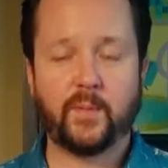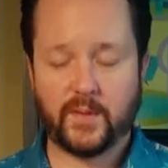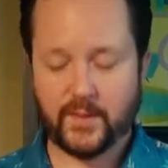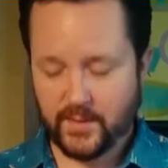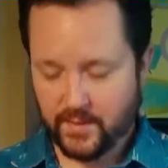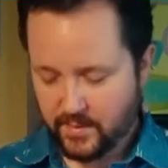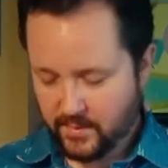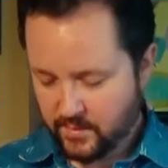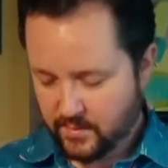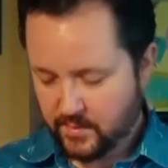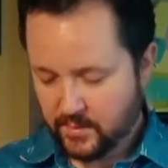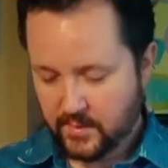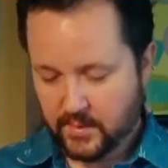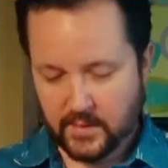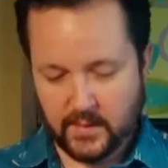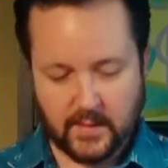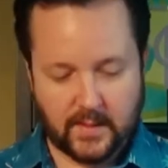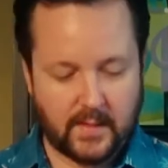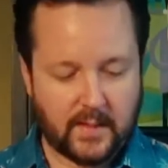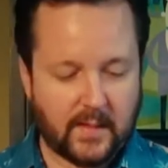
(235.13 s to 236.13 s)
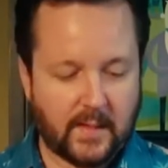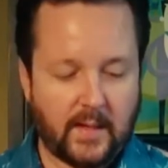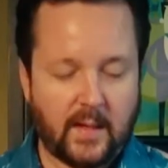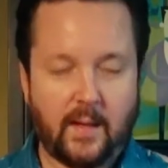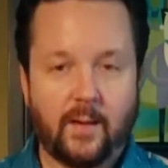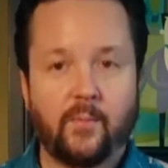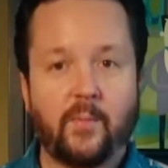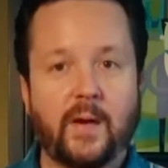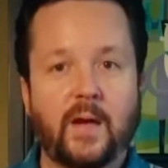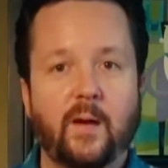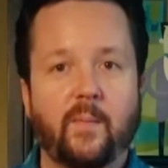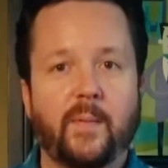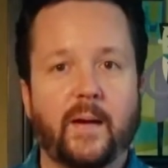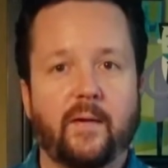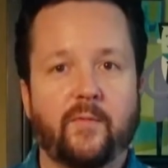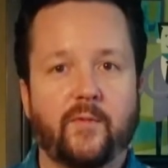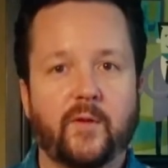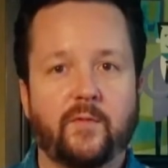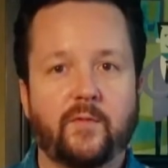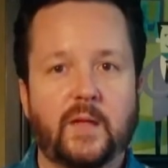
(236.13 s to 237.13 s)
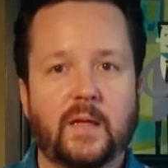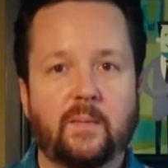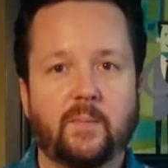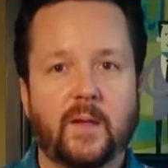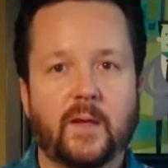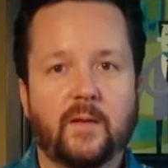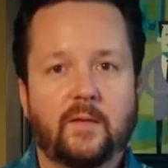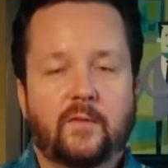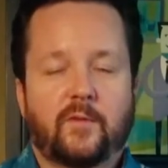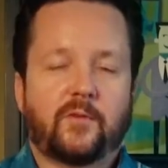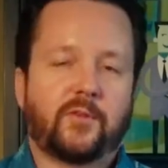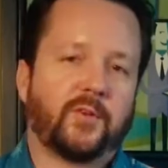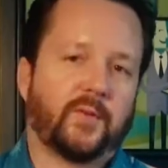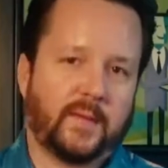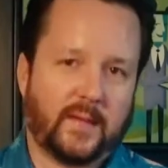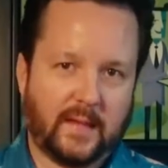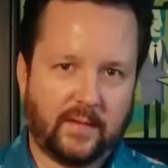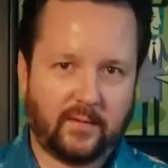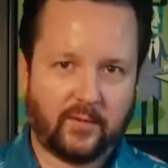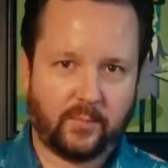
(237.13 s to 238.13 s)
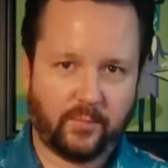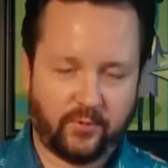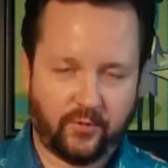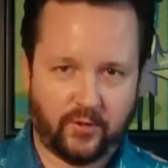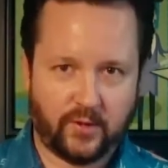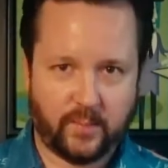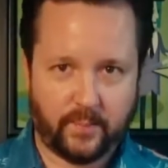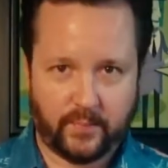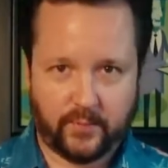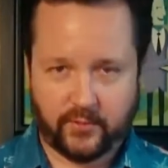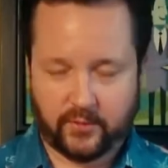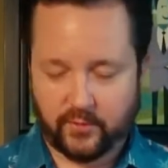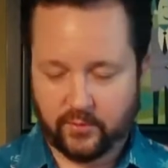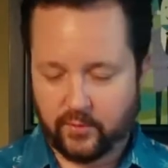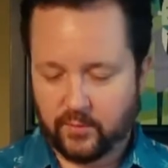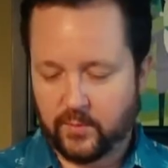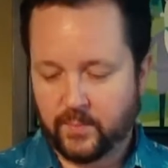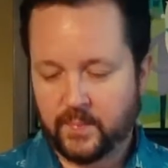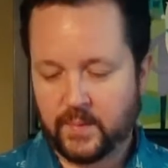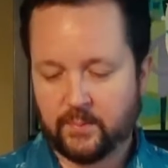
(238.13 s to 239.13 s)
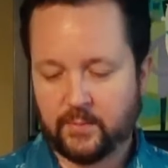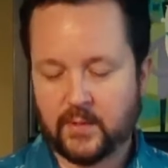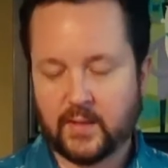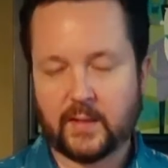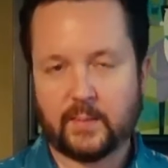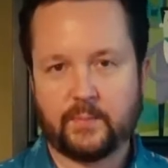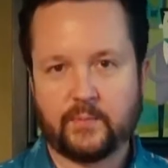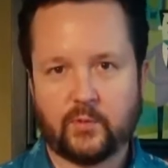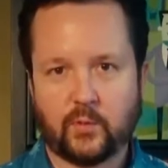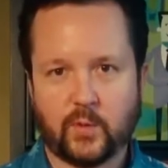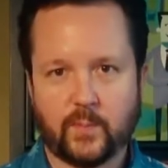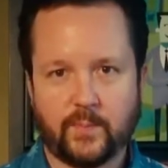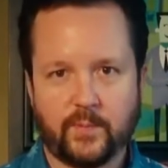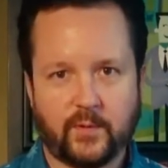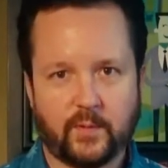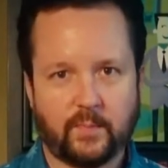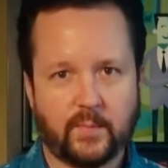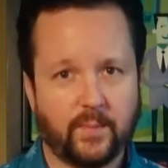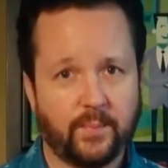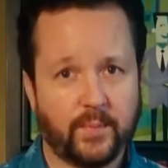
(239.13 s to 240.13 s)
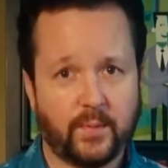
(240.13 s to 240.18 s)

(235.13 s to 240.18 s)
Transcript: beer. Waited about 15 minutes, ate some chips, so maybe that absorbed some of the